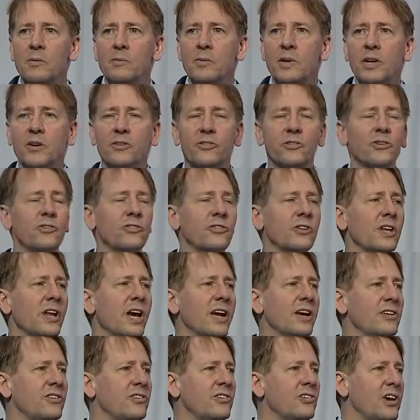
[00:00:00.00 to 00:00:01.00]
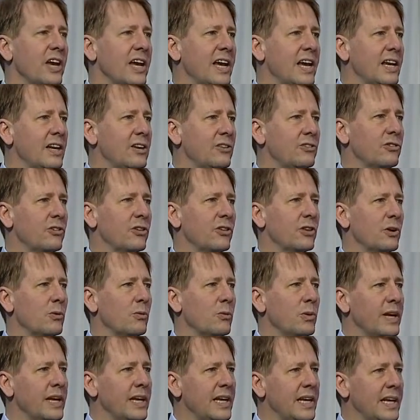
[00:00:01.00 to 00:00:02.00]
because there's a lot of change that
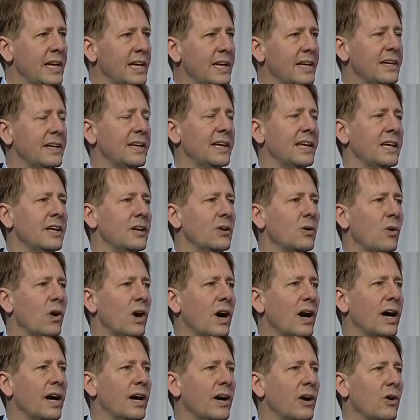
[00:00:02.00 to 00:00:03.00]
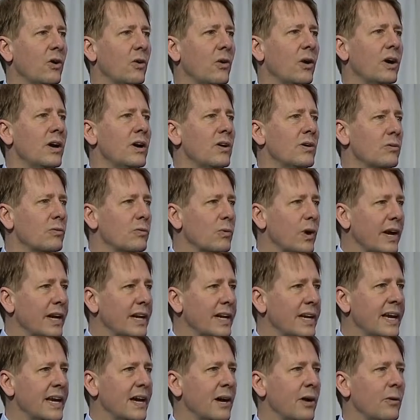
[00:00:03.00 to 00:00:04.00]
we need in Ohio
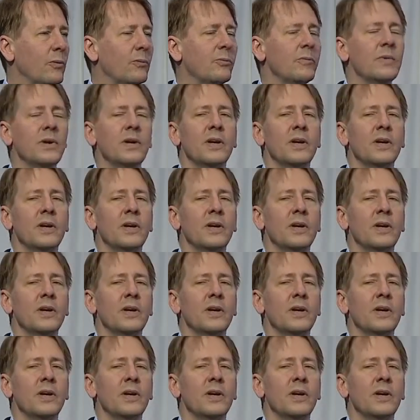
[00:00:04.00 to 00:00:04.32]
right now.